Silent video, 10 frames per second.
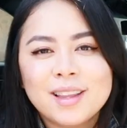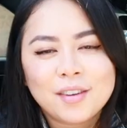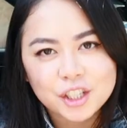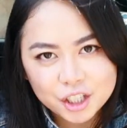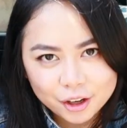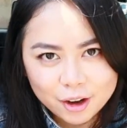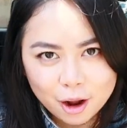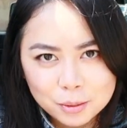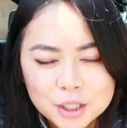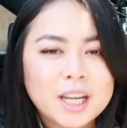The vegetarian
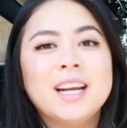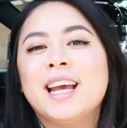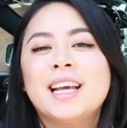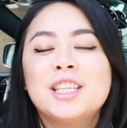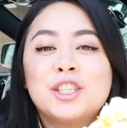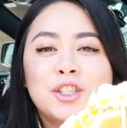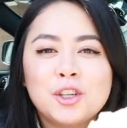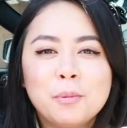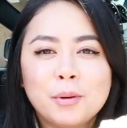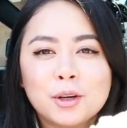option is
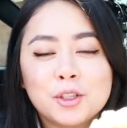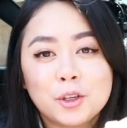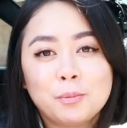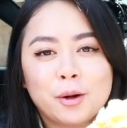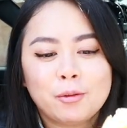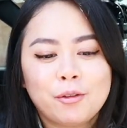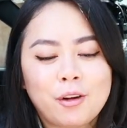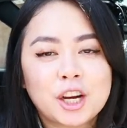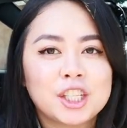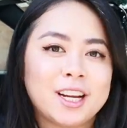super super
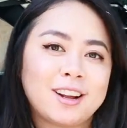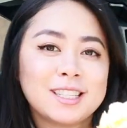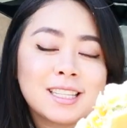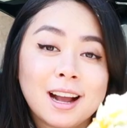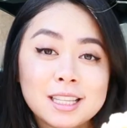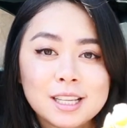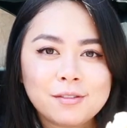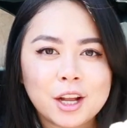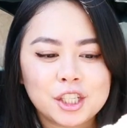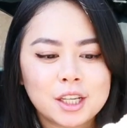refreshing, got tons
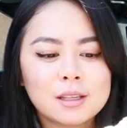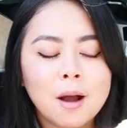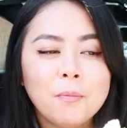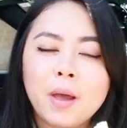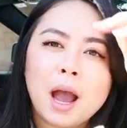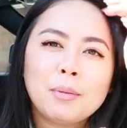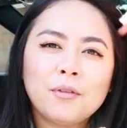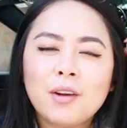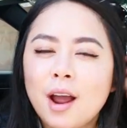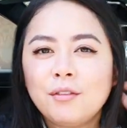of veggies. I
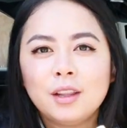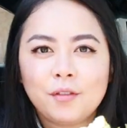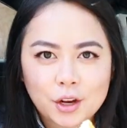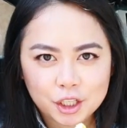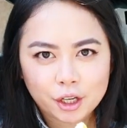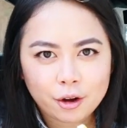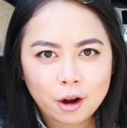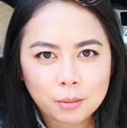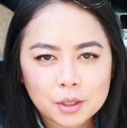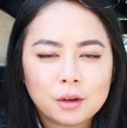prefer having the
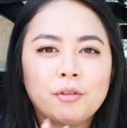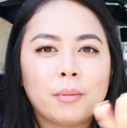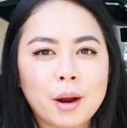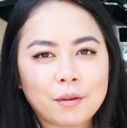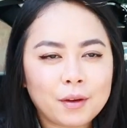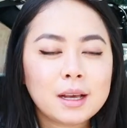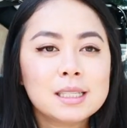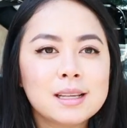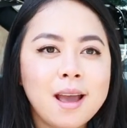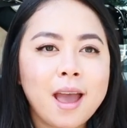vegetarian option for
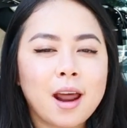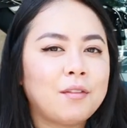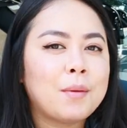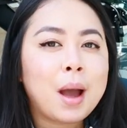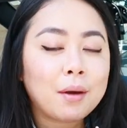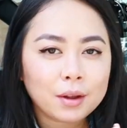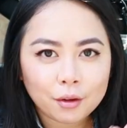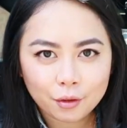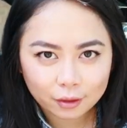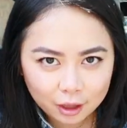breakfast, and if I'm
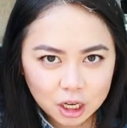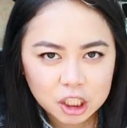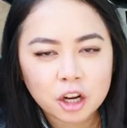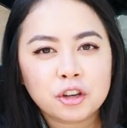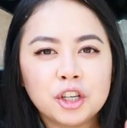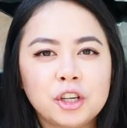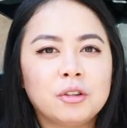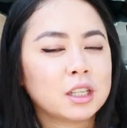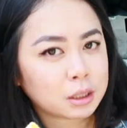having it for lunch, I'll usually do the